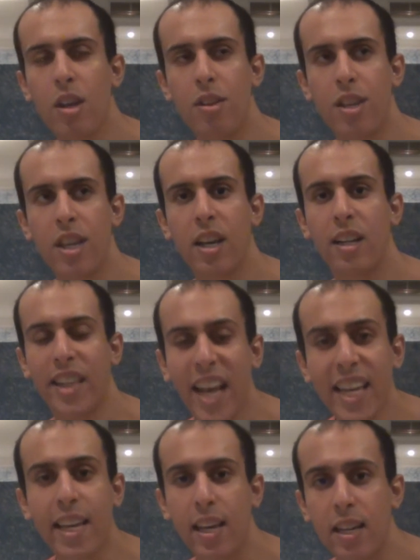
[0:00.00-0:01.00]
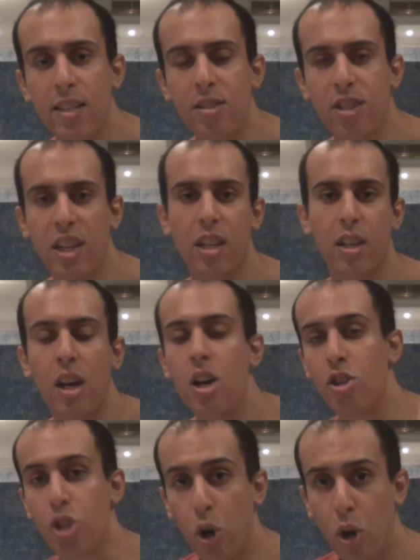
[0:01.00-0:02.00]
Lychans in
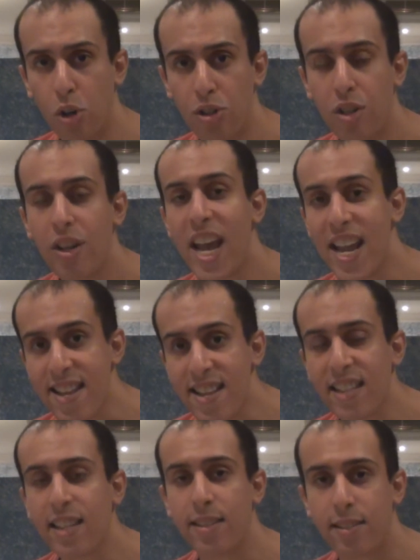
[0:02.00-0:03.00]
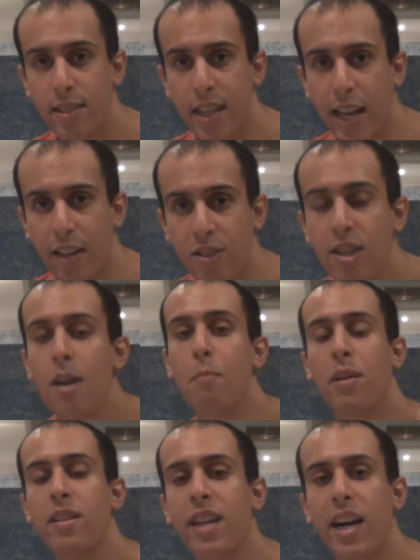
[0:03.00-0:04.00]
The Order 1886.
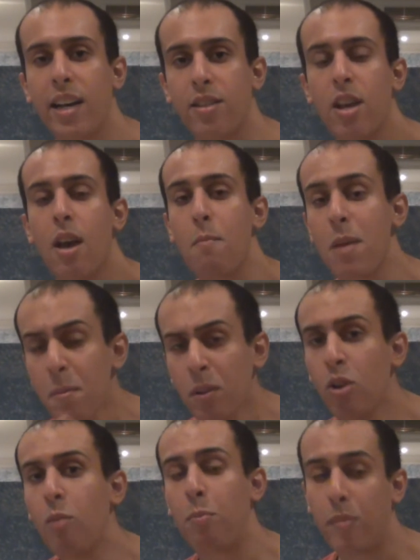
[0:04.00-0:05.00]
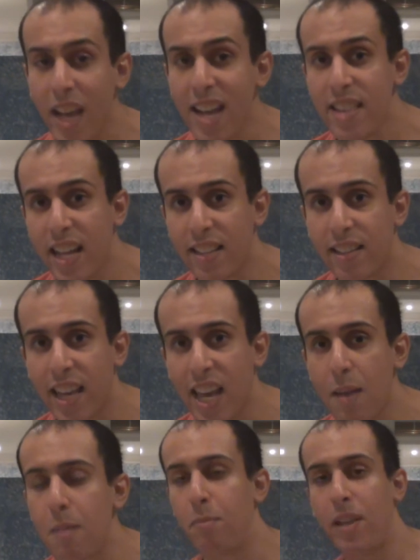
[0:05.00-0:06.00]
But guys, people who played that
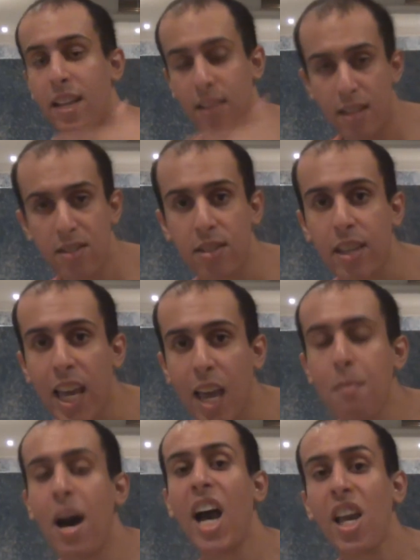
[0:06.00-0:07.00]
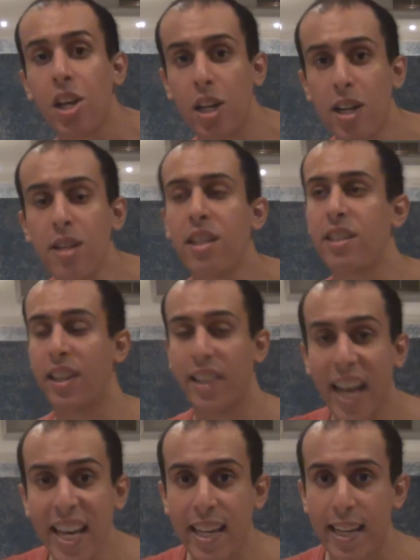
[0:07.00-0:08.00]
game, played this game, I heard that the
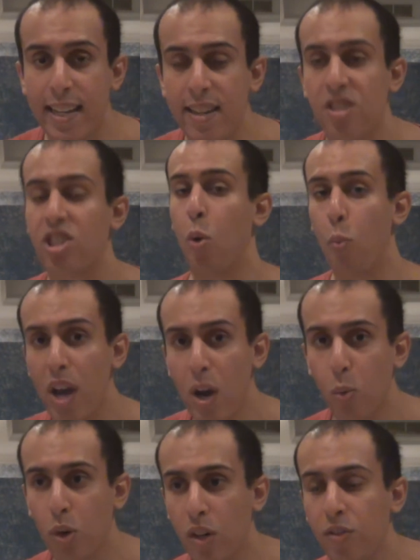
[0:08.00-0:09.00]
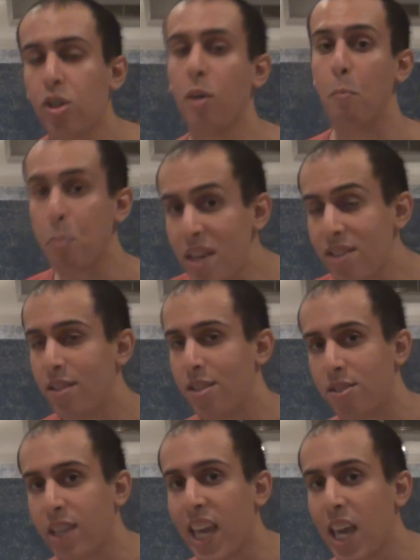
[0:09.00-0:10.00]
Lychans, the werewolves or beasts in
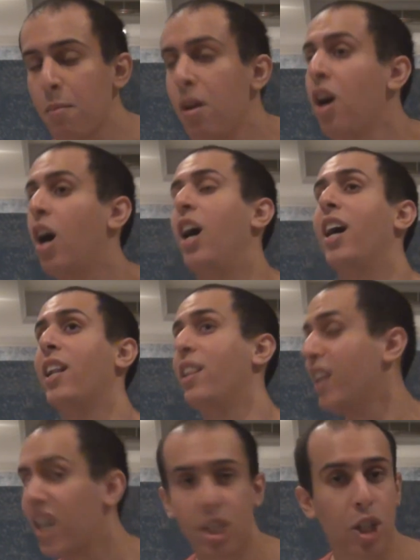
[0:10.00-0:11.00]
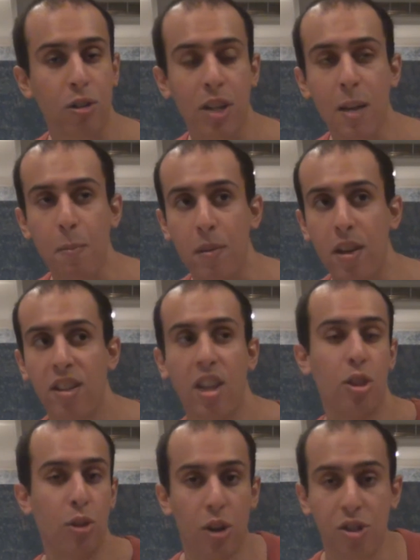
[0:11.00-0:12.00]
this game, are a lot creepier
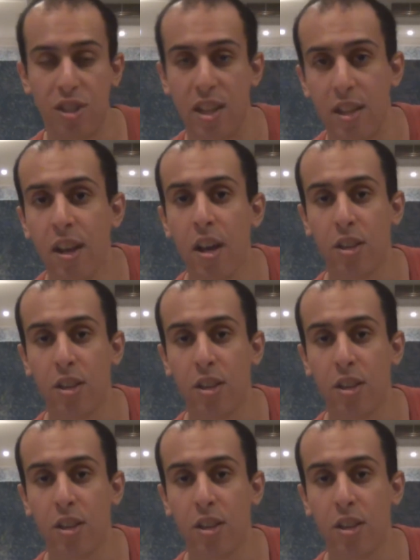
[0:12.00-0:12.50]
than those in